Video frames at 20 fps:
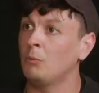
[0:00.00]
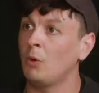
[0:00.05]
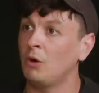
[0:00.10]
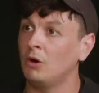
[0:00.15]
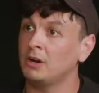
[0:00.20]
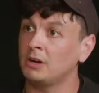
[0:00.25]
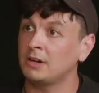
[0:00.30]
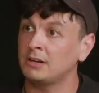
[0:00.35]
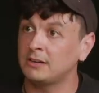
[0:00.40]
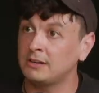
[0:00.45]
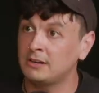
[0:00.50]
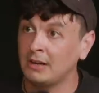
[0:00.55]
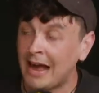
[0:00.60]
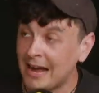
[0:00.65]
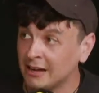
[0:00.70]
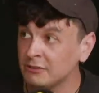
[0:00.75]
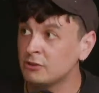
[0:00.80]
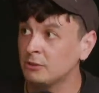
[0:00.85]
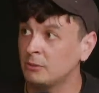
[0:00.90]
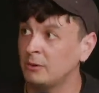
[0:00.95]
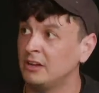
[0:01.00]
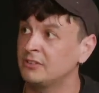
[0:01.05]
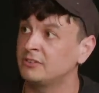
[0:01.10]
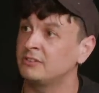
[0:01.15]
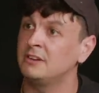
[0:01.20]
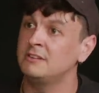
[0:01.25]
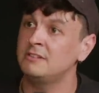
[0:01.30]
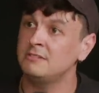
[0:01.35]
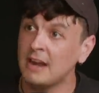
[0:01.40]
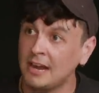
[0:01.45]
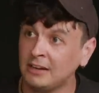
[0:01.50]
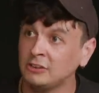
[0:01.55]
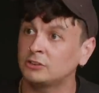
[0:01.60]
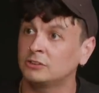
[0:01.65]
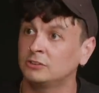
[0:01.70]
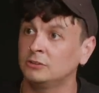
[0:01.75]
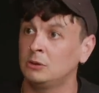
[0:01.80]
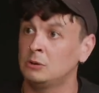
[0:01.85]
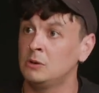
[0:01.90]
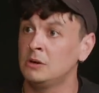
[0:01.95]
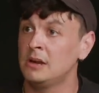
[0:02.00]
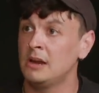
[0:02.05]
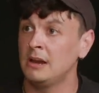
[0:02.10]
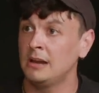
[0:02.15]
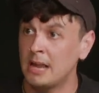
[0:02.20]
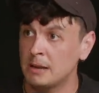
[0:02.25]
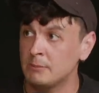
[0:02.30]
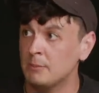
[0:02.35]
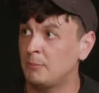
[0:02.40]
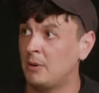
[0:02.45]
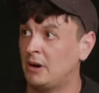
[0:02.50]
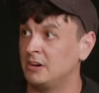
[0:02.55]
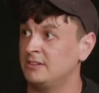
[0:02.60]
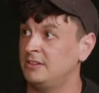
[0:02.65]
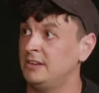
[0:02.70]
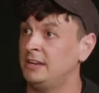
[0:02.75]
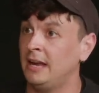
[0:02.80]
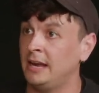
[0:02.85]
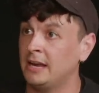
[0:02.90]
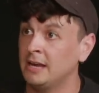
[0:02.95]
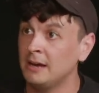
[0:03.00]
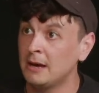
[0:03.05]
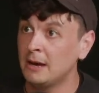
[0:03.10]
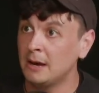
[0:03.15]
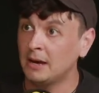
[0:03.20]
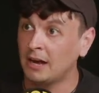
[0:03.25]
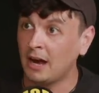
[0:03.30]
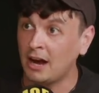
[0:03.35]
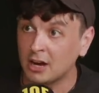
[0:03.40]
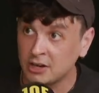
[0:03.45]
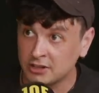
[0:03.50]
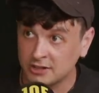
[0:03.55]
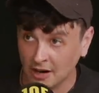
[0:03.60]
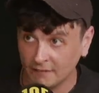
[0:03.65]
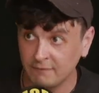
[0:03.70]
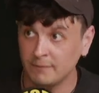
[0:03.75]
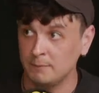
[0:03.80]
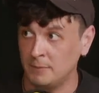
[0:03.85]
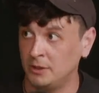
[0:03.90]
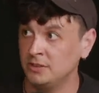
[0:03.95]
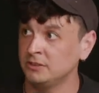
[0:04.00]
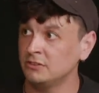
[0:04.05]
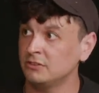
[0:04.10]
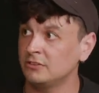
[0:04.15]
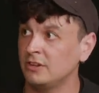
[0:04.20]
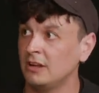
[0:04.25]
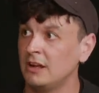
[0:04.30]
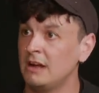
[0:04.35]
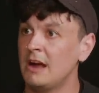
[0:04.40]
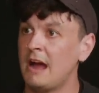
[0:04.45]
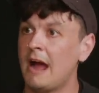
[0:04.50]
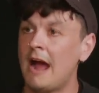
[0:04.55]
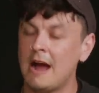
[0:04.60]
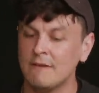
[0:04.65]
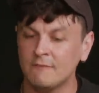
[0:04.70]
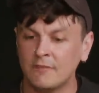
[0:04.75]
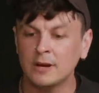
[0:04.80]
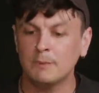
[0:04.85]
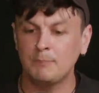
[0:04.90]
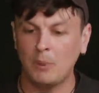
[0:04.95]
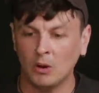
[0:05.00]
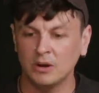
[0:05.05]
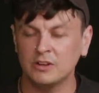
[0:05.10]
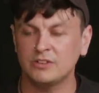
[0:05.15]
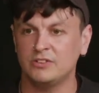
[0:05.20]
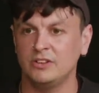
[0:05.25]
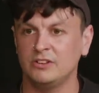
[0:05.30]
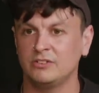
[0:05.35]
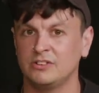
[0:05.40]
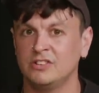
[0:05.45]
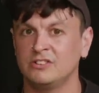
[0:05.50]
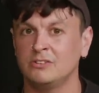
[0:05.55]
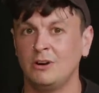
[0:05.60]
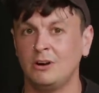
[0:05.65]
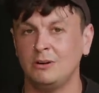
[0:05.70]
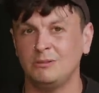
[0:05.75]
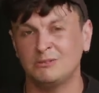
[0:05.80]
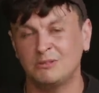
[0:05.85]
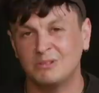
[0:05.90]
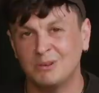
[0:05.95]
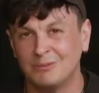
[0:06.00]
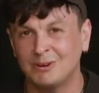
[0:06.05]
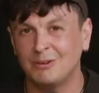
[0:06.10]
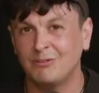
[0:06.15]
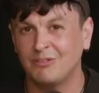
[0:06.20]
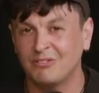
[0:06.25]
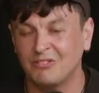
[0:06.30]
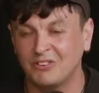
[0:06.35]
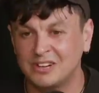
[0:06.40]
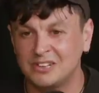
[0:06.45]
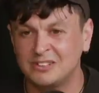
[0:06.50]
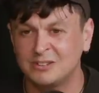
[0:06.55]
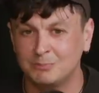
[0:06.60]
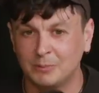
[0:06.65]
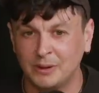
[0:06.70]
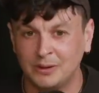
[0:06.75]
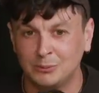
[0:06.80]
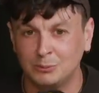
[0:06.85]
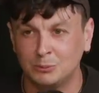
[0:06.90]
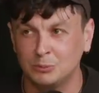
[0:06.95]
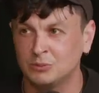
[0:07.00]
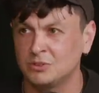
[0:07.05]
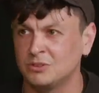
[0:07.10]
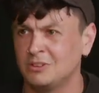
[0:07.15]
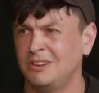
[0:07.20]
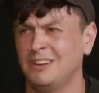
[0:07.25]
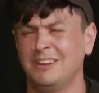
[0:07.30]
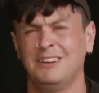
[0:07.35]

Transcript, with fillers: What mm. can do it is the National Labour Party, yeah. a, a government having policies that's not, "Oh, well, freeze bills."